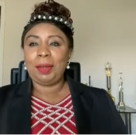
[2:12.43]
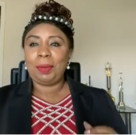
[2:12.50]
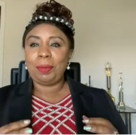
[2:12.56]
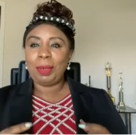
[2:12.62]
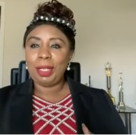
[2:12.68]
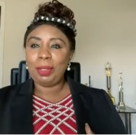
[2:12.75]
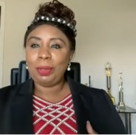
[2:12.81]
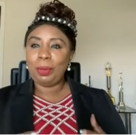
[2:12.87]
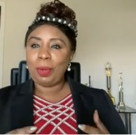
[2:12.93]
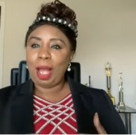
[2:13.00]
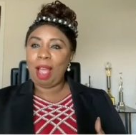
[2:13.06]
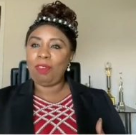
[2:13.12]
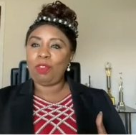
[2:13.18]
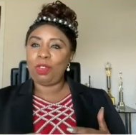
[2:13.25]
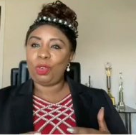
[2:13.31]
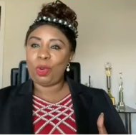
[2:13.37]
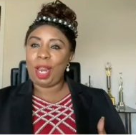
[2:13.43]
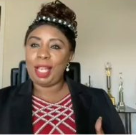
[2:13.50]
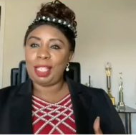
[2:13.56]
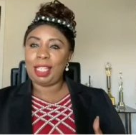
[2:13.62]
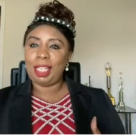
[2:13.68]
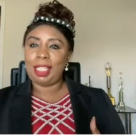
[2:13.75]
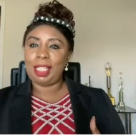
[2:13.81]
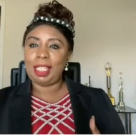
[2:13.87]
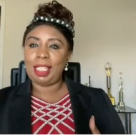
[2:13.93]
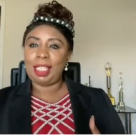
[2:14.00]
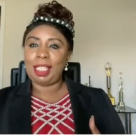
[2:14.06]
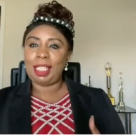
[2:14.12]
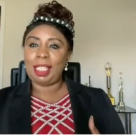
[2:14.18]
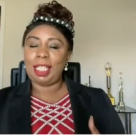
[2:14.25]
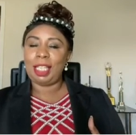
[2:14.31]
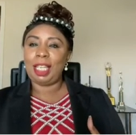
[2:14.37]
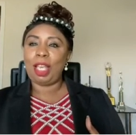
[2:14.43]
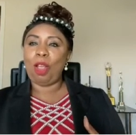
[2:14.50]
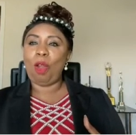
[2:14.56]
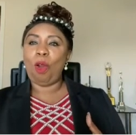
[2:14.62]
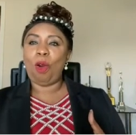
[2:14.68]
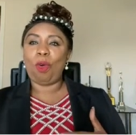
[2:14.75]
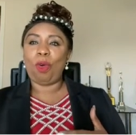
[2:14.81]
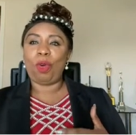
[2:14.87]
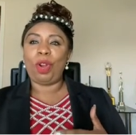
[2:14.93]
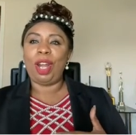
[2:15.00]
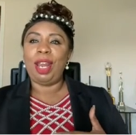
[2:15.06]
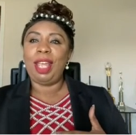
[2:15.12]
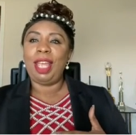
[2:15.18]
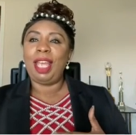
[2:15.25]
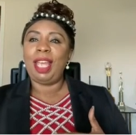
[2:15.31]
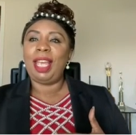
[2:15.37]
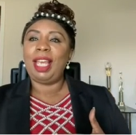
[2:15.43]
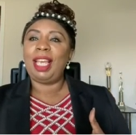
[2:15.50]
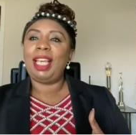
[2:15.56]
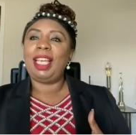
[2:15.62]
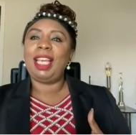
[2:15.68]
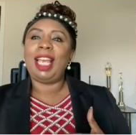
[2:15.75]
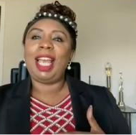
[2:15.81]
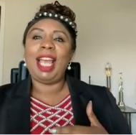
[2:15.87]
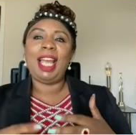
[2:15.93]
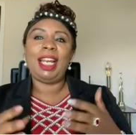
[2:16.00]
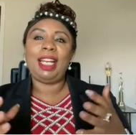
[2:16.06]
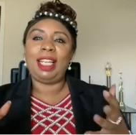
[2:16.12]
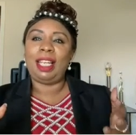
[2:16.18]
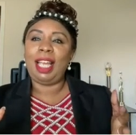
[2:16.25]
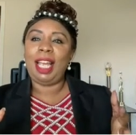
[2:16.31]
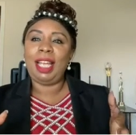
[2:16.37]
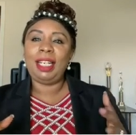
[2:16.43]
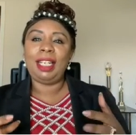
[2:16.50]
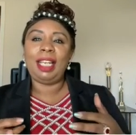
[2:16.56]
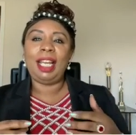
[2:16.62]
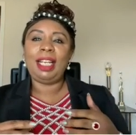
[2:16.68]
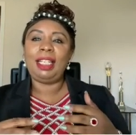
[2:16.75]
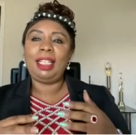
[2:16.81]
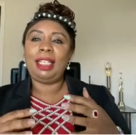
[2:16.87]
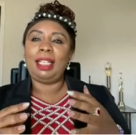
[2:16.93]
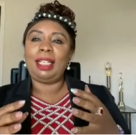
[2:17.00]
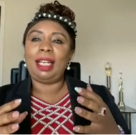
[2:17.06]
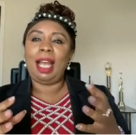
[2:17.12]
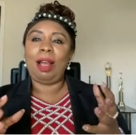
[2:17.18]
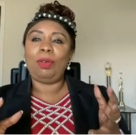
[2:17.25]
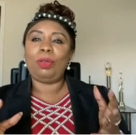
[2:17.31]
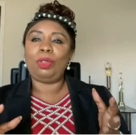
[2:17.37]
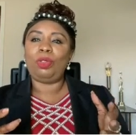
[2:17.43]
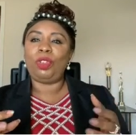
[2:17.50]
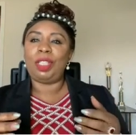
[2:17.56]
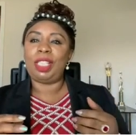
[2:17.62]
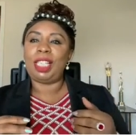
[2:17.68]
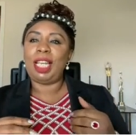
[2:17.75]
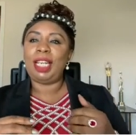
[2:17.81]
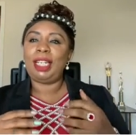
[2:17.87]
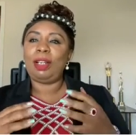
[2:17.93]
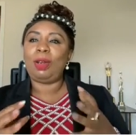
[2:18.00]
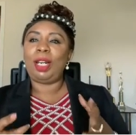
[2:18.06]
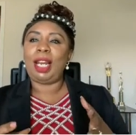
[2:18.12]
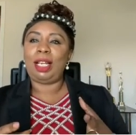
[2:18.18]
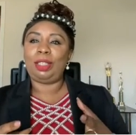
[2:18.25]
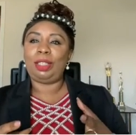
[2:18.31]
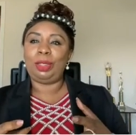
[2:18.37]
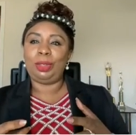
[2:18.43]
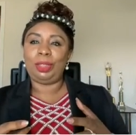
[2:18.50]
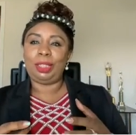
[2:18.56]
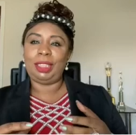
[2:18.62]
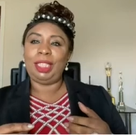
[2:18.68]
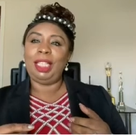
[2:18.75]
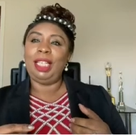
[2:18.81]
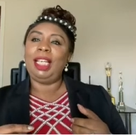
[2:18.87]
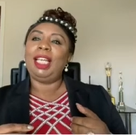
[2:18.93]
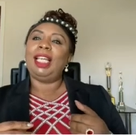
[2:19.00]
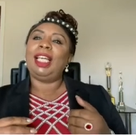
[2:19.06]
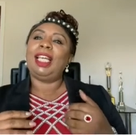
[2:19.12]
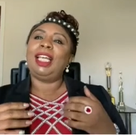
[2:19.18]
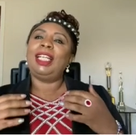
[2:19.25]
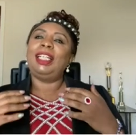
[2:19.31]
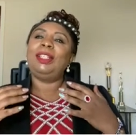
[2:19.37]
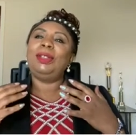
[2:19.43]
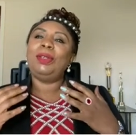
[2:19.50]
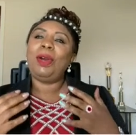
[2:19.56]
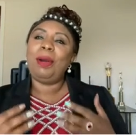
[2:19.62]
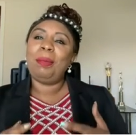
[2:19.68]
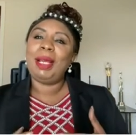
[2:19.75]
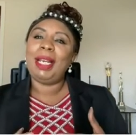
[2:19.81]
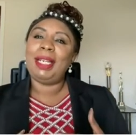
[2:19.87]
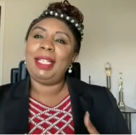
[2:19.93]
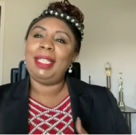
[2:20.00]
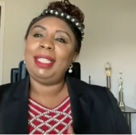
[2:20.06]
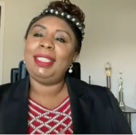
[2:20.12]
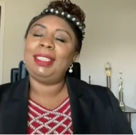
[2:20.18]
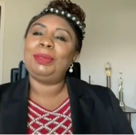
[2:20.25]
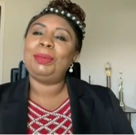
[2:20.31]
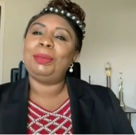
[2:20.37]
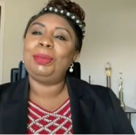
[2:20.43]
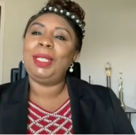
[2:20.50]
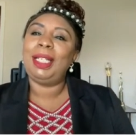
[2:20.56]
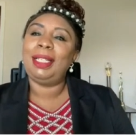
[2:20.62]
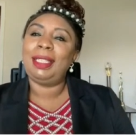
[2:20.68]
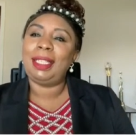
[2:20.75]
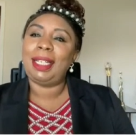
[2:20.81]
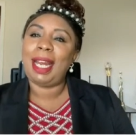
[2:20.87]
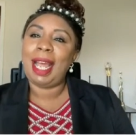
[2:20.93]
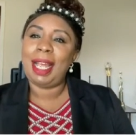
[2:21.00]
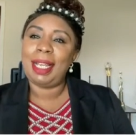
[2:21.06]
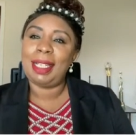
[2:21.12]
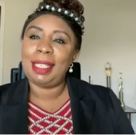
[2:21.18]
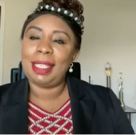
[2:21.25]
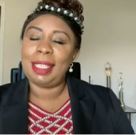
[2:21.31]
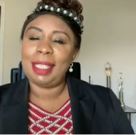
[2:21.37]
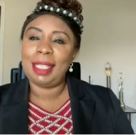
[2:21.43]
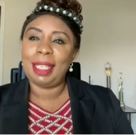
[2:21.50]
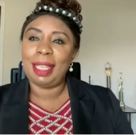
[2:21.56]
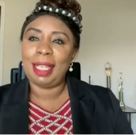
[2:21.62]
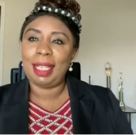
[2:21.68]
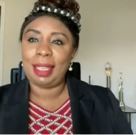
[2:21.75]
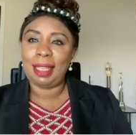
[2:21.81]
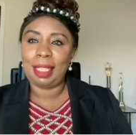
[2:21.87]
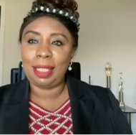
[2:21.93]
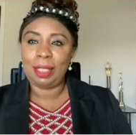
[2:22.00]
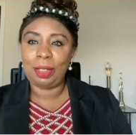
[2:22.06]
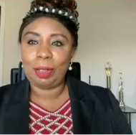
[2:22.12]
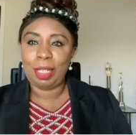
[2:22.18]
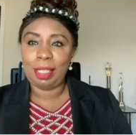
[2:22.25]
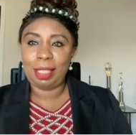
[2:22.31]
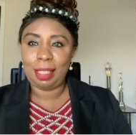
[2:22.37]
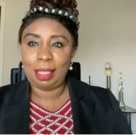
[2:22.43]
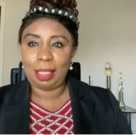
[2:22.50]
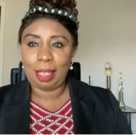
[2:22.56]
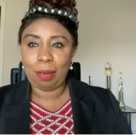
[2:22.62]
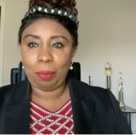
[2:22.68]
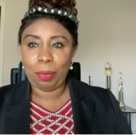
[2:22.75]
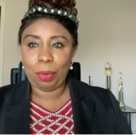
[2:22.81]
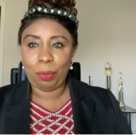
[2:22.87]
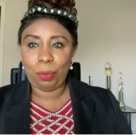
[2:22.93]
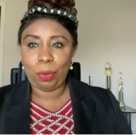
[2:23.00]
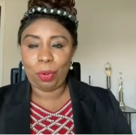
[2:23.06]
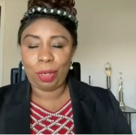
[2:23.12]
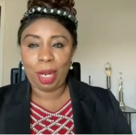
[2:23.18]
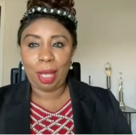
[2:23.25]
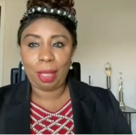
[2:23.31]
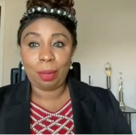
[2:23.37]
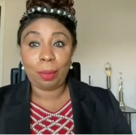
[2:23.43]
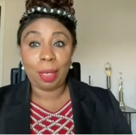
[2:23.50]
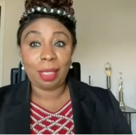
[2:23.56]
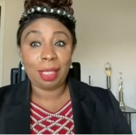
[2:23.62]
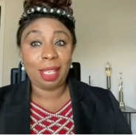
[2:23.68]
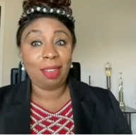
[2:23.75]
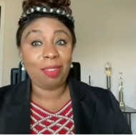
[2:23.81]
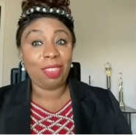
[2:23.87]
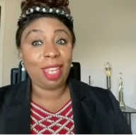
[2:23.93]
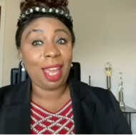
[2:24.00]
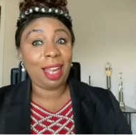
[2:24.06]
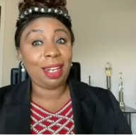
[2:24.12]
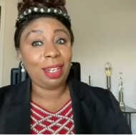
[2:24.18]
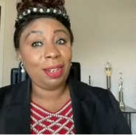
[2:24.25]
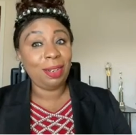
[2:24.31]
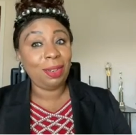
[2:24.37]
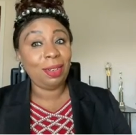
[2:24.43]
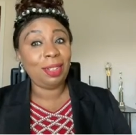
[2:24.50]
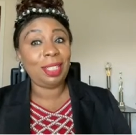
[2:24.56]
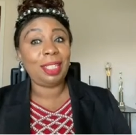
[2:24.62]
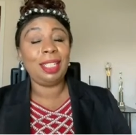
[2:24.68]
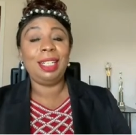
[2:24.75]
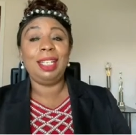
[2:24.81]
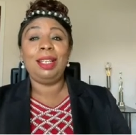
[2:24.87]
When you have dresses or any outfits, any collections, normally it's really nice that these dresses can be worn. Otherwise, if they are not,